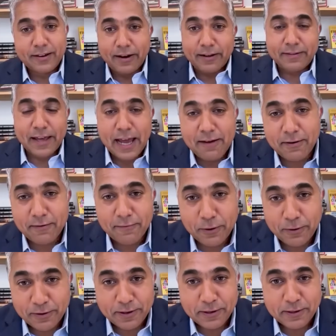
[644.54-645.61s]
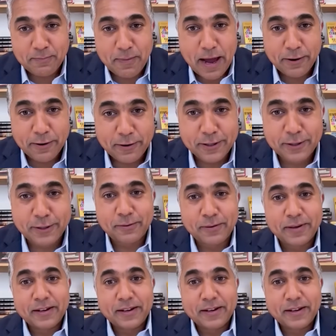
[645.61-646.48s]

right? They have a vote in this matter too.